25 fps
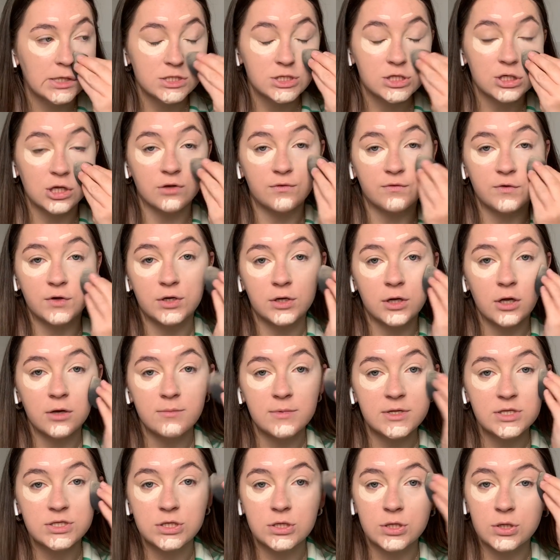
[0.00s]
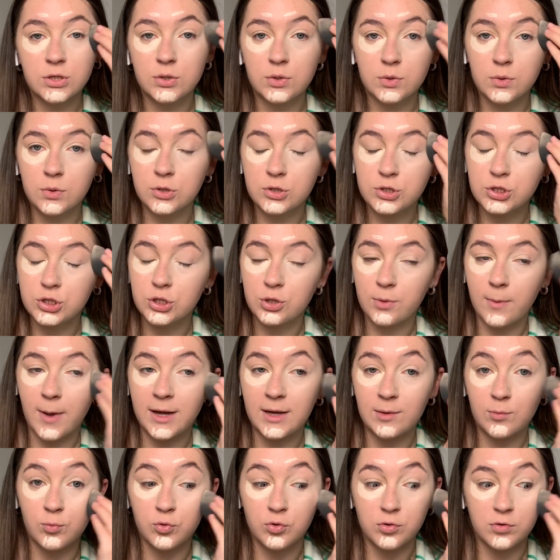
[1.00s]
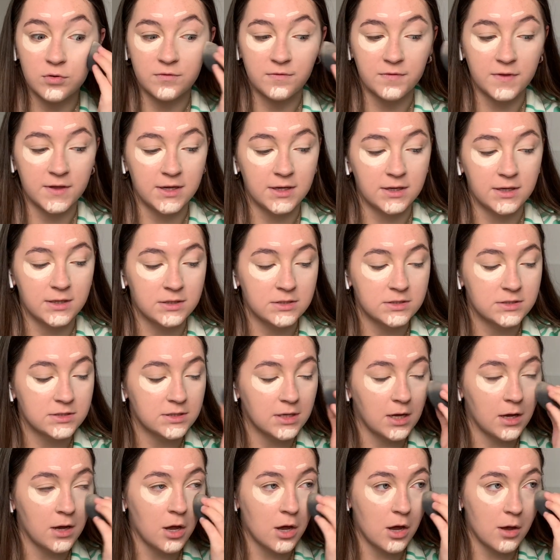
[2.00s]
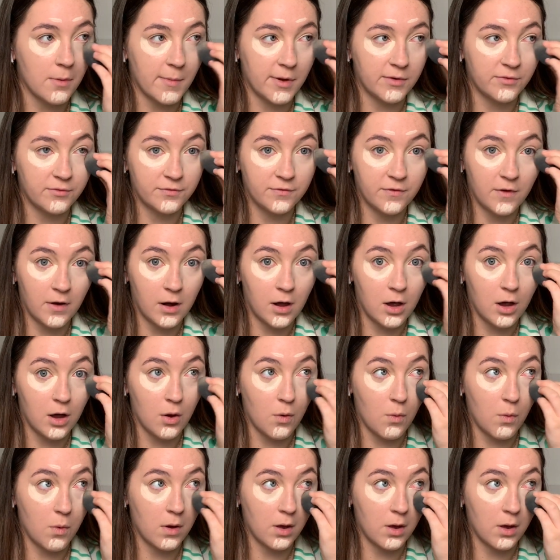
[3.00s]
So if you'd like me to do any more of these and follow